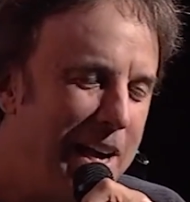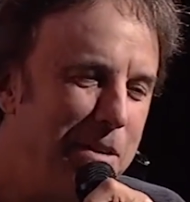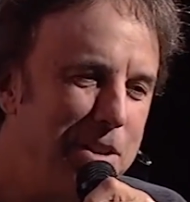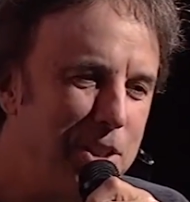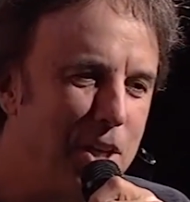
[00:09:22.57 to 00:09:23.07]
I
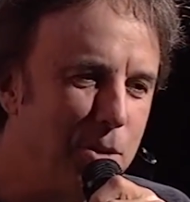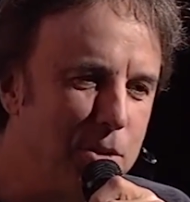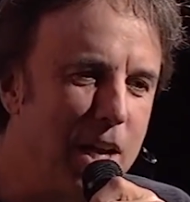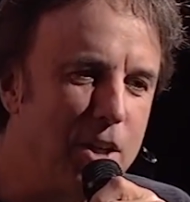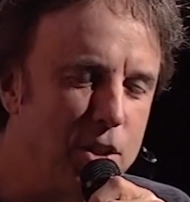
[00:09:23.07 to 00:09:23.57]
always thought there
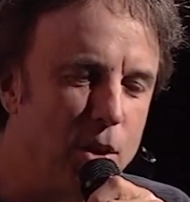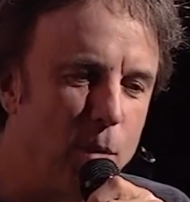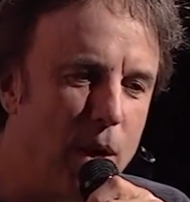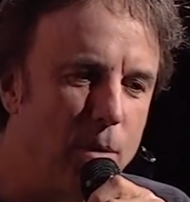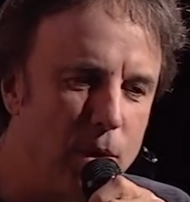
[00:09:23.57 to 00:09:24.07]
was actually a
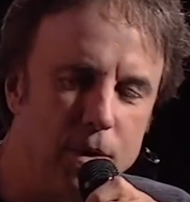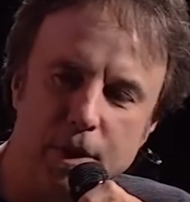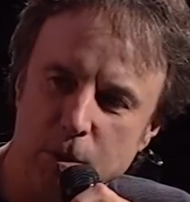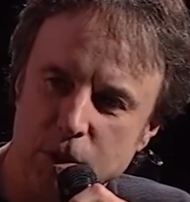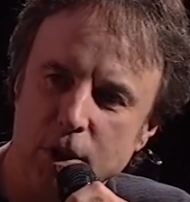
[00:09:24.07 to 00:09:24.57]
railroad
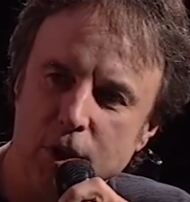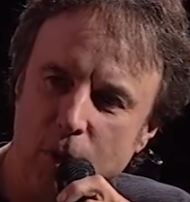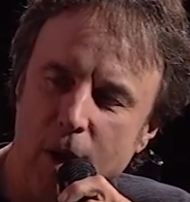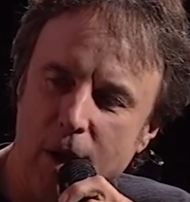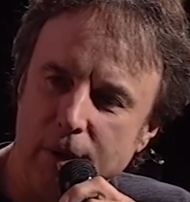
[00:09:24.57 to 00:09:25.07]
that was
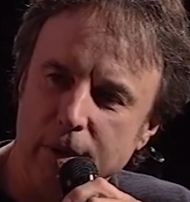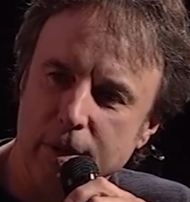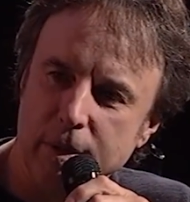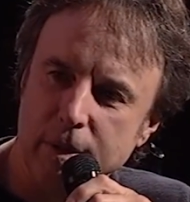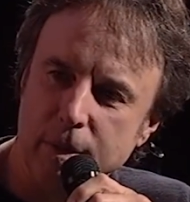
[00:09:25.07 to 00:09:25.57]
underground,
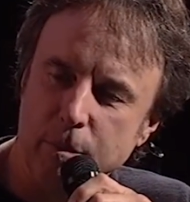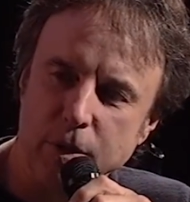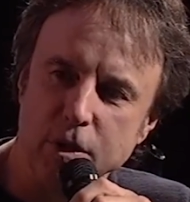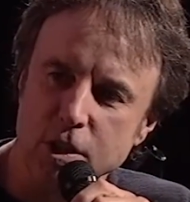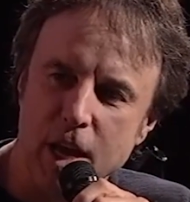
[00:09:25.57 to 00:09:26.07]

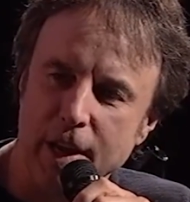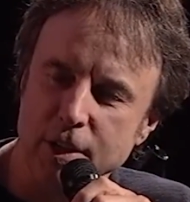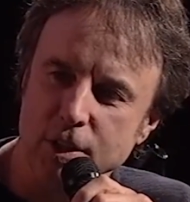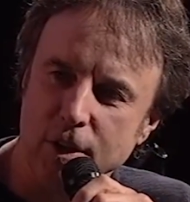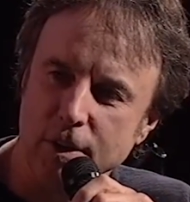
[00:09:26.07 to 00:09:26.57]
but there's not,
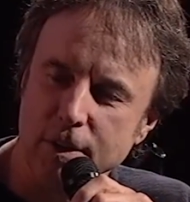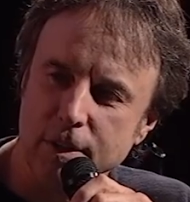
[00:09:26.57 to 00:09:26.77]
is there?